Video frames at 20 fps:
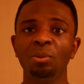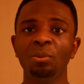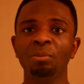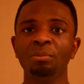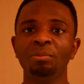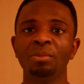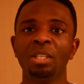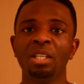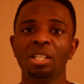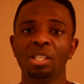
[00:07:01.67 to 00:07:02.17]

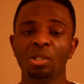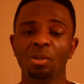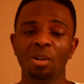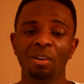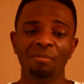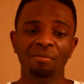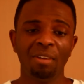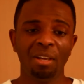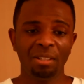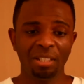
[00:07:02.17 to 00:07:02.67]
So I
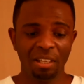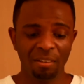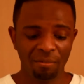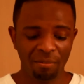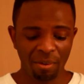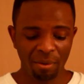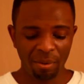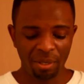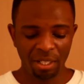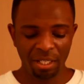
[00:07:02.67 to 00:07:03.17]
found that
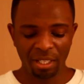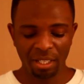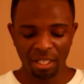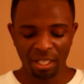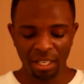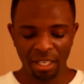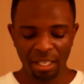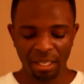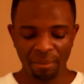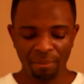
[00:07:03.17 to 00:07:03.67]
very,
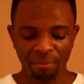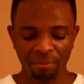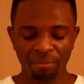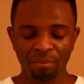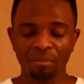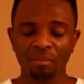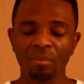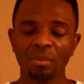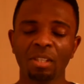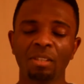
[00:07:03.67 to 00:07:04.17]

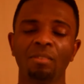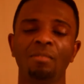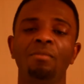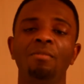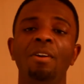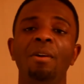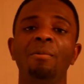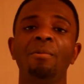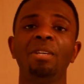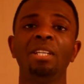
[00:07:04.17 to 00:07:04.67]

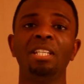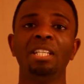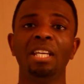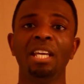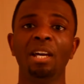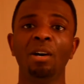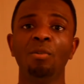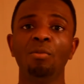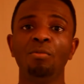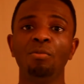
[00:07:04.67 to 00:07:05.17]
very
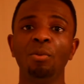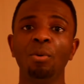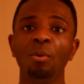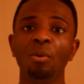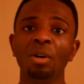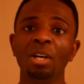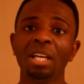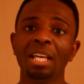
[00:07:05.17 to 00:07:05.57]
helpful.